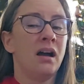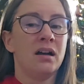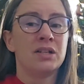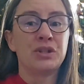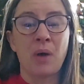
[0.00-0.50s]

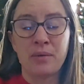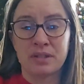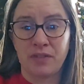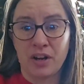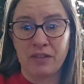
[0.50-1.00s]
So I was
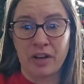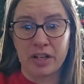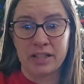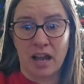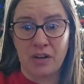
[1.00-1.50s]
a very, very
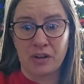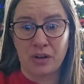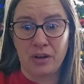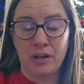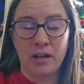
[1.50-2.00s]
tired
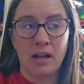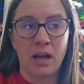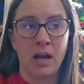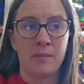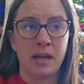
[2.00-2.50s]
girl.
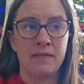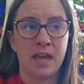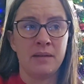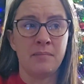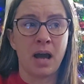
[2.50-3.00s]
And
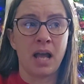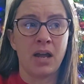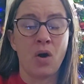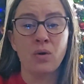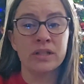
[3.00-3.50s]
then my
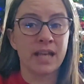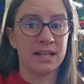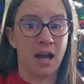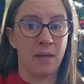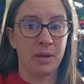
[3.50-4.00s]
oldest had
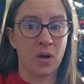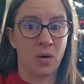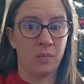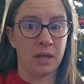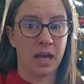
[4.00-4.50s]
not been
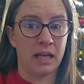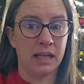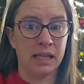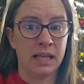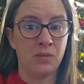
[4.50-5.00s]
home yet.
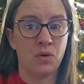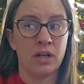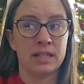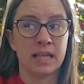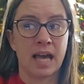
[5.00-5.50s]
He
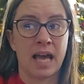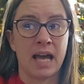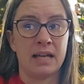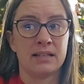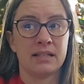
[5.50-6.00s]
was
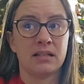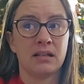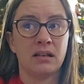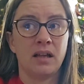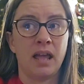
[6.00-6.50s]
at
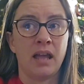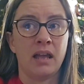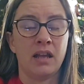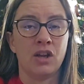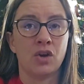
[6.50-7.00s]

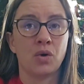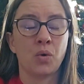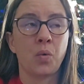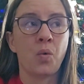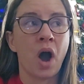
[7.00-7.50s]
a
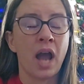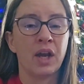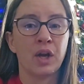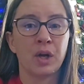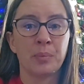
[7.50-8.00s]

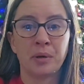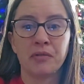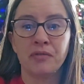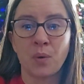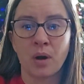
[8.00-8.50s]
choir
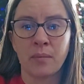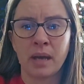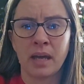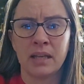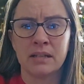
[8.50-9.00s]

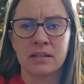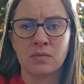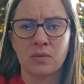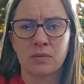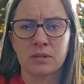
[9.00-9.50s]

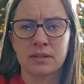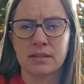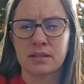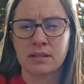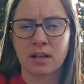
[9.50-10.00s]

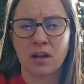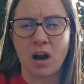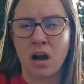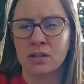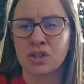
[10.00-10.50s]
performance
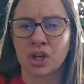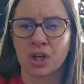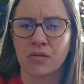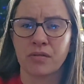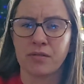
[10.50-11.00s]

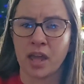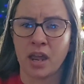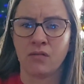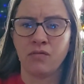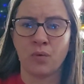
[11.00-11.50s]
concert
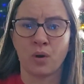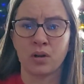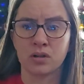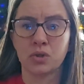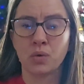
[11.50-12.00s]
thing for
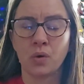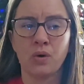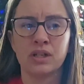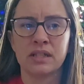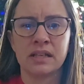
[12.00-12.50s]
school,
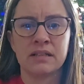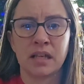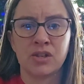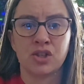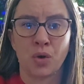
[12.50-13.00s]
because he is
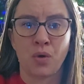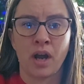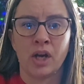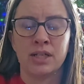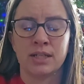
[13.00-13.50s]
in show
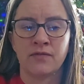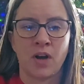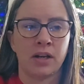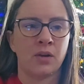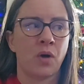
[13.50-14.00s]
choir and
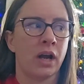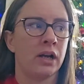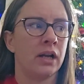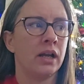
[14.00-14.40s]
symphonic choir.